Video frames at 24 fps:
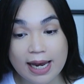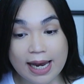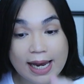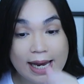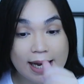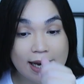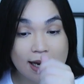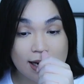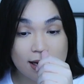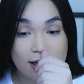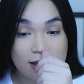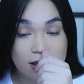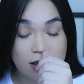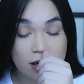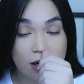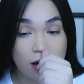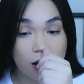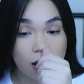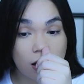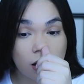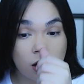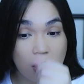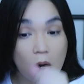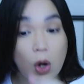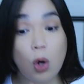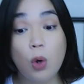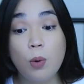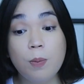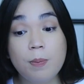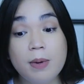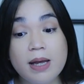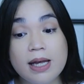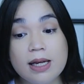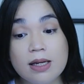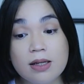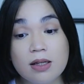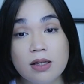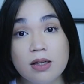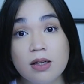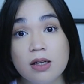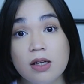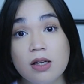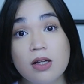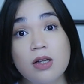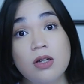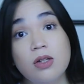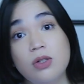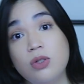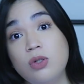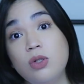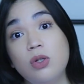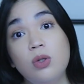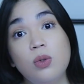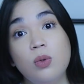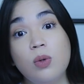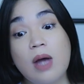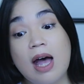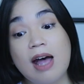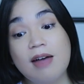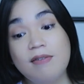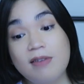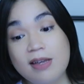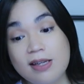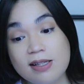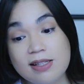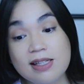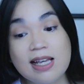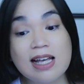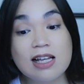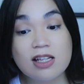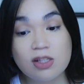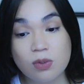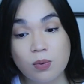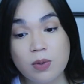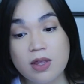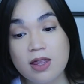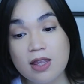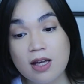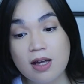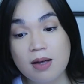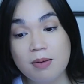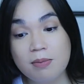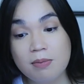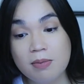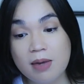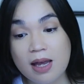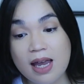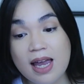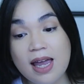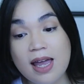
and are open to having sex with them,